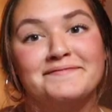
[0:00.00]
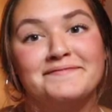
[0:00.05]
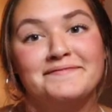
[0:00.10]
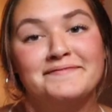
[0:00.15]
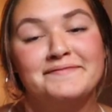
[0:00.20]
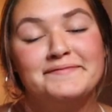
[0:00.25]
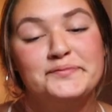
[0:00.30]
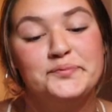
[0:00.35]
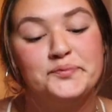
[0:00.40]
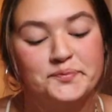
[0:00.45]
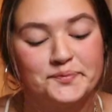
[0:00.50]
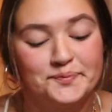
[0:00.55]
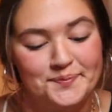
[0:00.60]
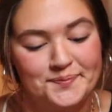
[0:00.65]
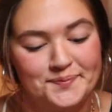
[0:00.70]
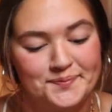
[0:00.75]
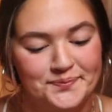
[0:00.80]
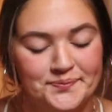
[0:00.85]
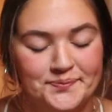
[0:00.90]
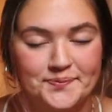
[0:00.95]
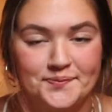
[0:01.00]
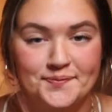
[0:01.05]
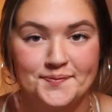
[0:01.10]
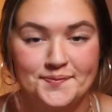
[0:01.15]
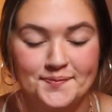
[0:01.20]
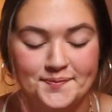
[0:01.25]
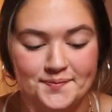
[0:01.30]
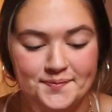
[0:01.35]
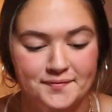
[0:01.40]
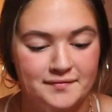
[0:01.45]

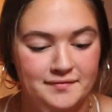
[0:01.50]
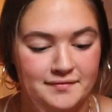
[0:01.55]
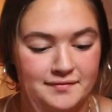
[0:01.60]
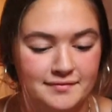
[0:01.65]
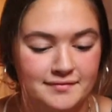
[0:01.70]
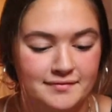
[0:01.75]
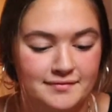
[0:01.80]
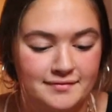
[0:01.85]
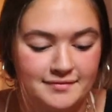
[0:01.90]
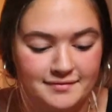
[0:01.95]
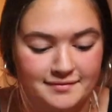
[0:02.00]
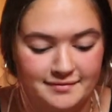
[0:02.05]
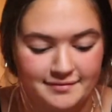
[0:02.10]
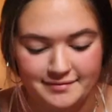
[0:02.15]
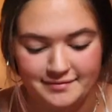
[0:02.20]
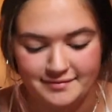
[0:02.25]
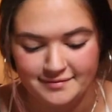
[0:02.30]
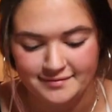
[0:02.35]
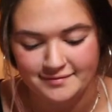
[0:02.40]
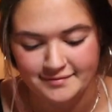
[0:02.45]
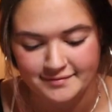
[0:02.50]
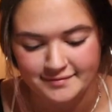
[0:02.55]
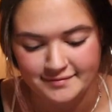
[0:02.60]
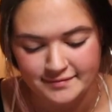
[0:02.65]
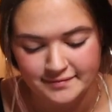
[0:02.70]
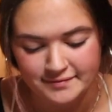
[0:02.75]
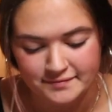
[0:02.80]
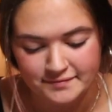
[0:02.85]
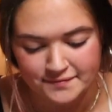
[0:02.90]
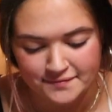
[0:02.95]

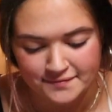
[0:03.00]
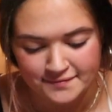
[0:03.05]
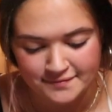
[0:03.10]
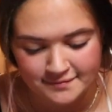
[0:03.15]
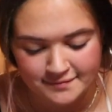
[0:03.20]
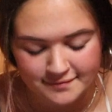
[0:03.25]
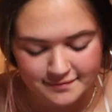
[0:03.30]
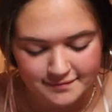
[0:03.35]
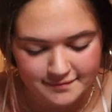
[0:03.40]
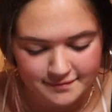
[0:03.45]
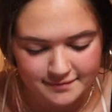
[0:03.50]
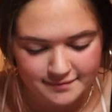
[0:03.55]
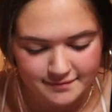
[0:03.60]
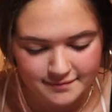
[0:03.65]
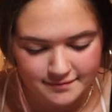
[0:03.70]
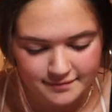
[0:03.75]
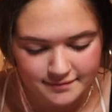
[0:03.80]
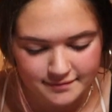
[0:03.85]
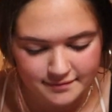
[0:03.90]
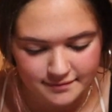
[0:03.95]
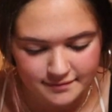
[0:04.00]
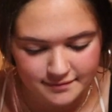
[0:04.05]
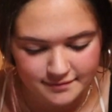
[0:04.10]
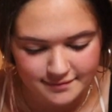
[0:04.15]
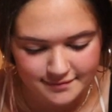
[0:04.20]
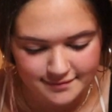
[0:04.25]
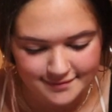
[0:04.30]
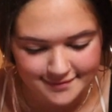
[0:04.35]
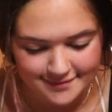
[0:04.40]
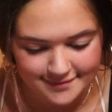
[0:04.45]

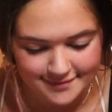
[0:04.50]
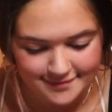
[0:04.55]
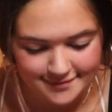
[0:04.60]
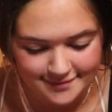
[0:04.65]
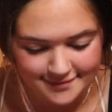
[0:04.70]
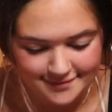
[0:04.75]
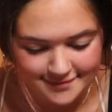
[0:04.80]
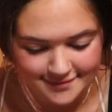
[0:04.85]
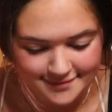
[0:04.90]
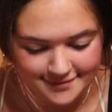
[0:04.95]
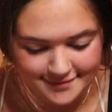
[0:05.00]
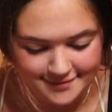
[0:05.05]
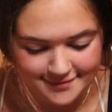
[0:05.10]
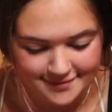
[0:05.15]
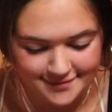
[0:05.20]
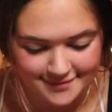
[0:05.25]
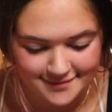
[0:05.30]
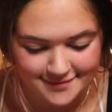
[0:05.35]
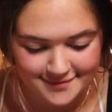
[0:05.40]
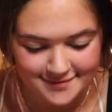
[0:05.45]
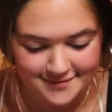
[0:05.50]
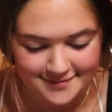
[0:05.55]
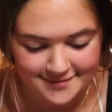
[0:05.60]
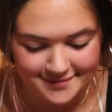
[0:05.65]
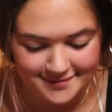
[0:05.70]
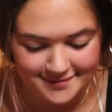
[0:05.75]
[no speech]